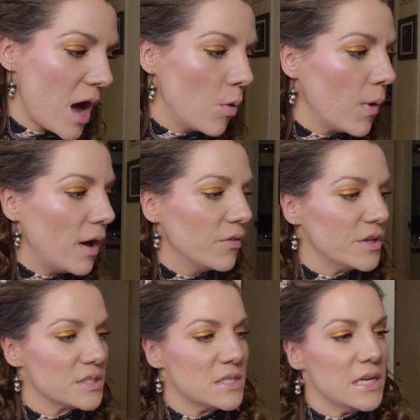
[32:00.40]
with how well
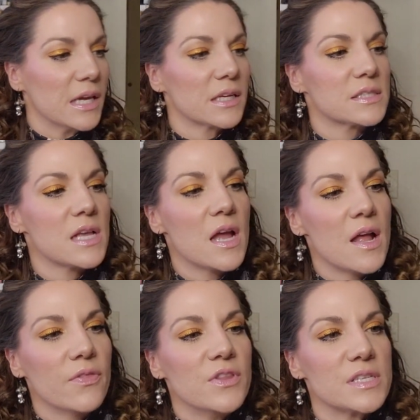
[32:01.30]
this NYX
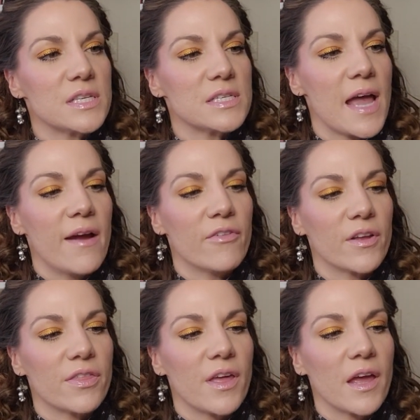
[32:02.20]
This Is
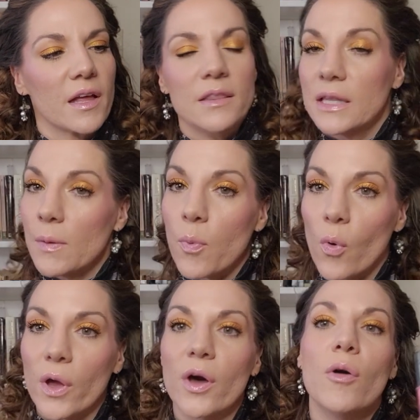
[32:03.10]
Everything lip
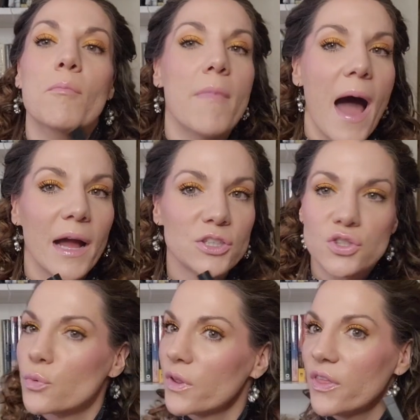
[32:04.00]
oil
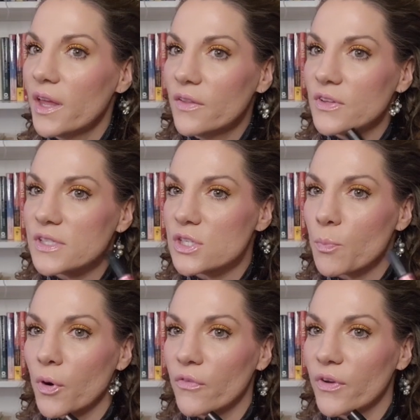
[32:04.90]
matched with it. This is
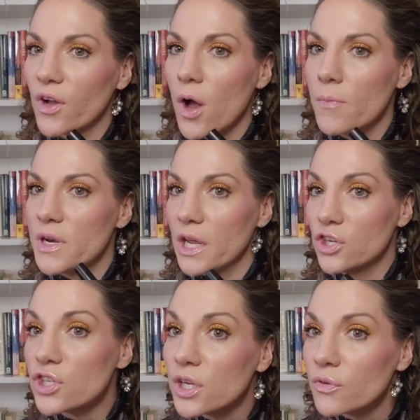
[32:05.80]
a perfect
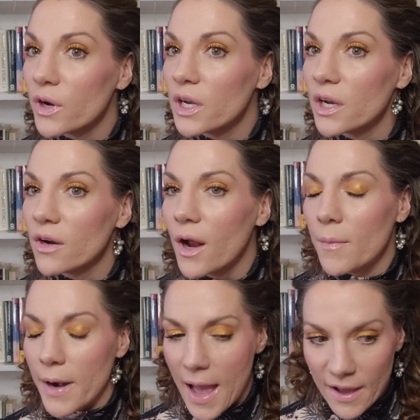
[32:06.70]
combination right here.
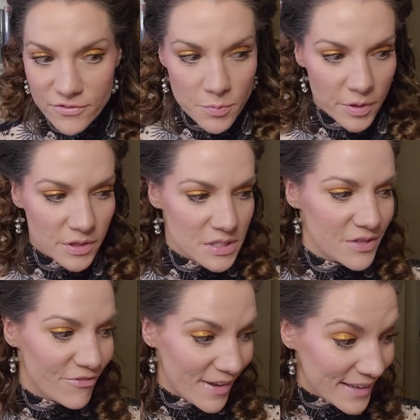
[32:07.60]
I'm going to have to bring this
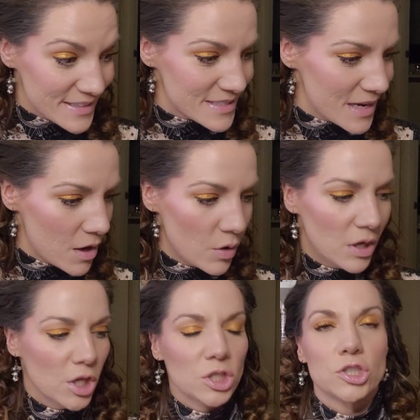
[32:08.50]
to Vegas now.
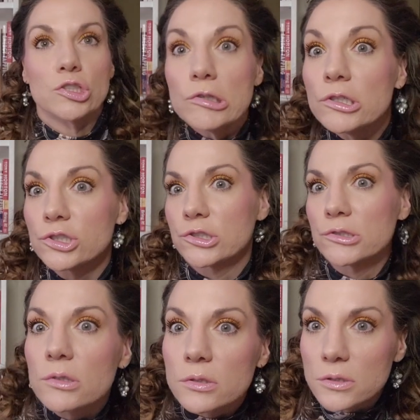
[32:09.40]
Gosh
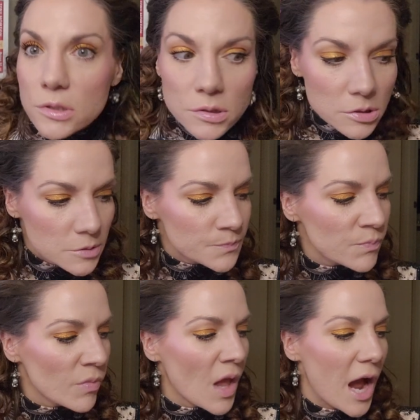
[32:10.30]
darn it.
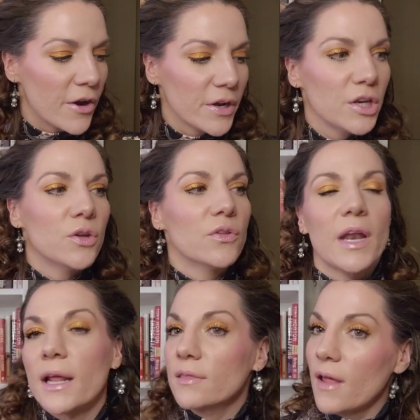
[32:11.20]
I already knew
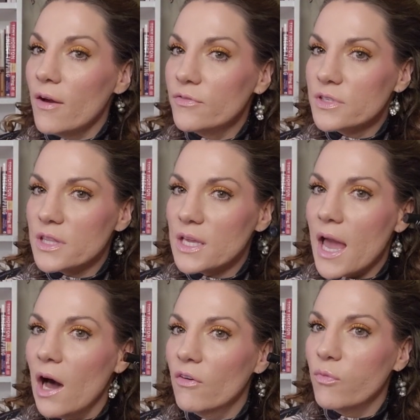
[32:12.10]
that I loved the
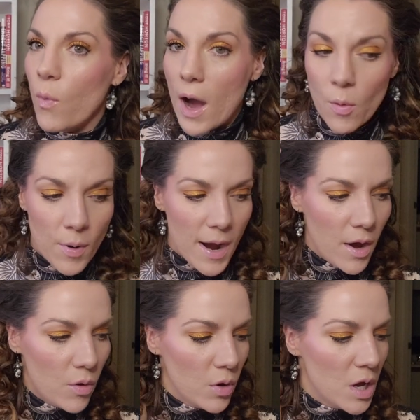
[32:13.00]
e.l.f. Wow
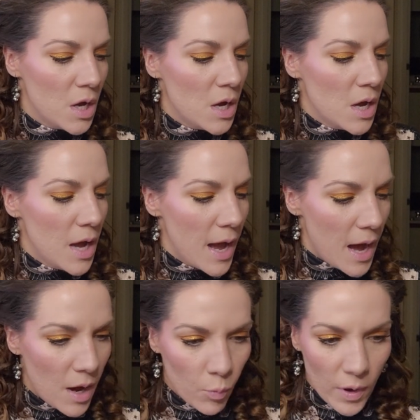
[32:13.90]
Brow.
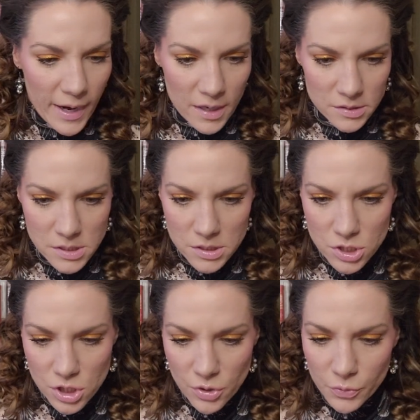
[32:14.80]
What else
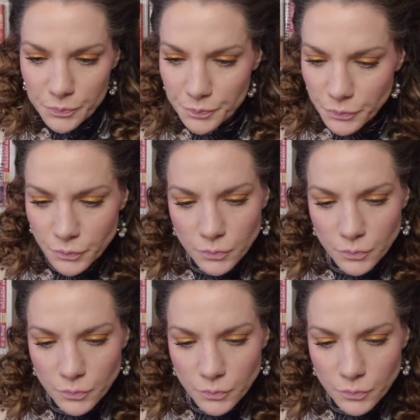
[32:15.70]
is new?